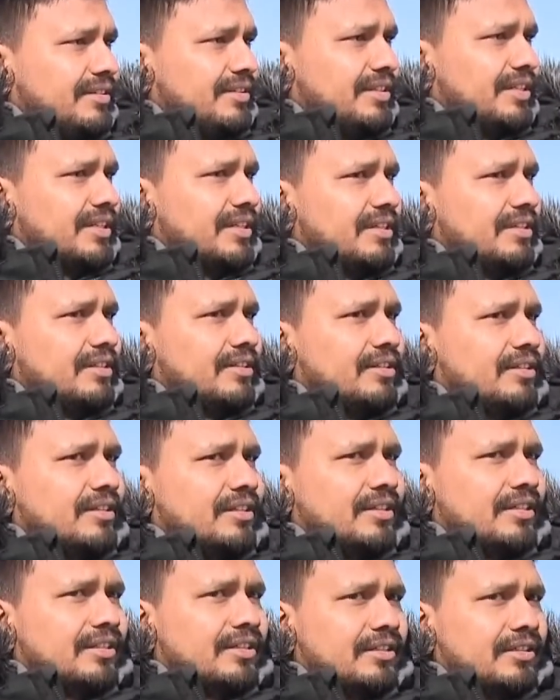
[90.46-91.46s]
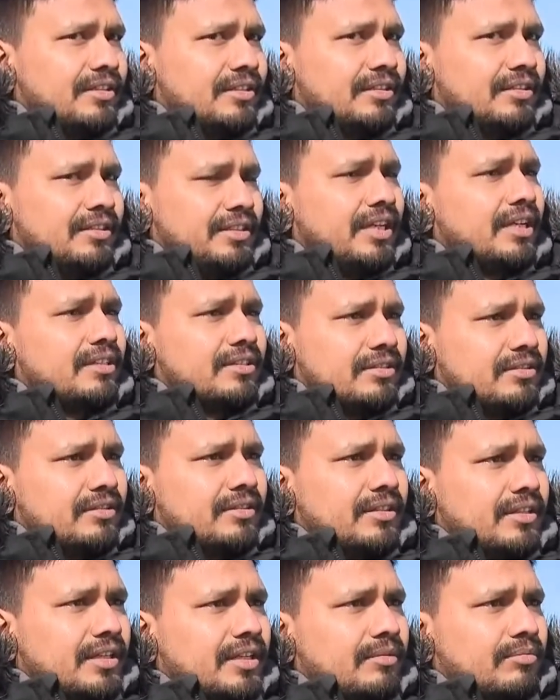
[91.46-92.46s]
Yeah. Uh, yes,
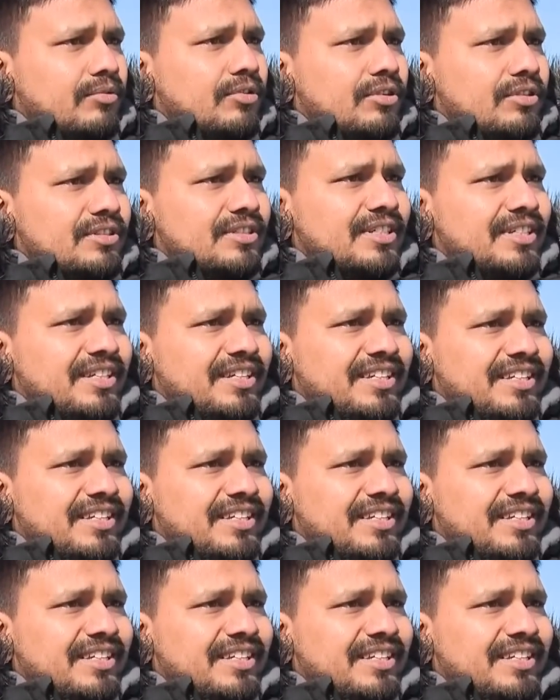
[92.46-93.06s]
of course.